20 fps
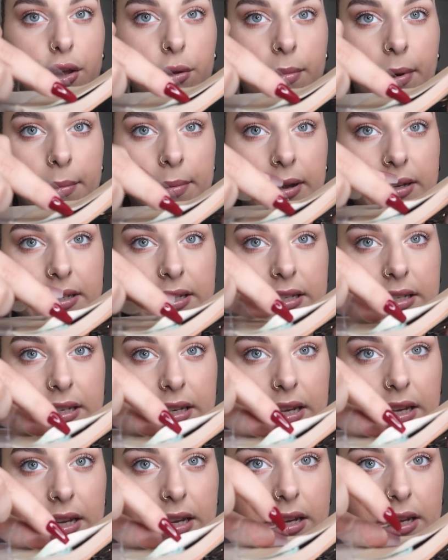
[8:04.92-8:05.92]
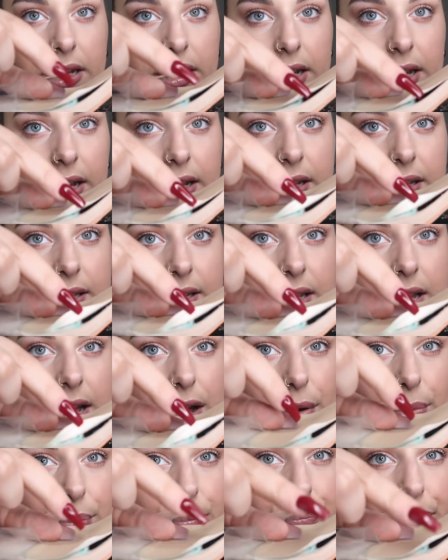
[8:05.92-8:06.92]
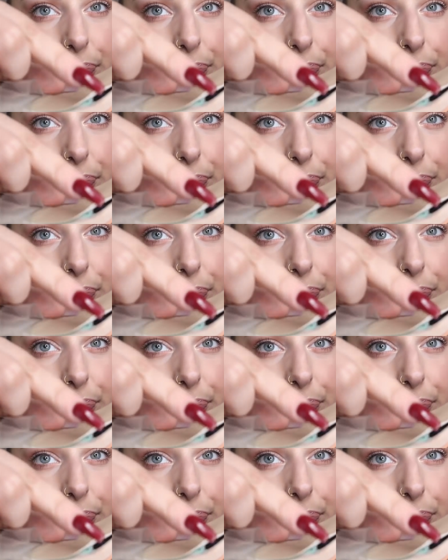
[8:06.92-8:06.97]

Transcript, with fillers: You might be able to see, can you see that?